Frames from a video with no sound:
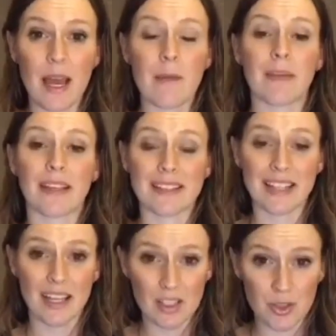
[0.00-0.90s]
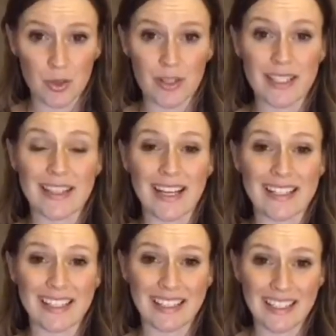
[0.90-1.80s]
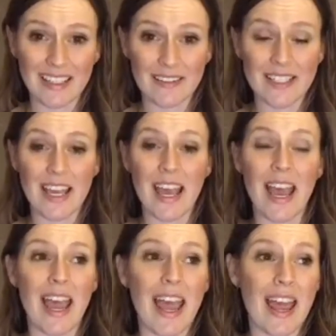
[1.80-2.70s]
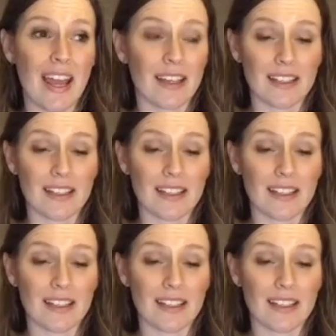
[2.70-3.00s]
because that is yours and that is a gift. And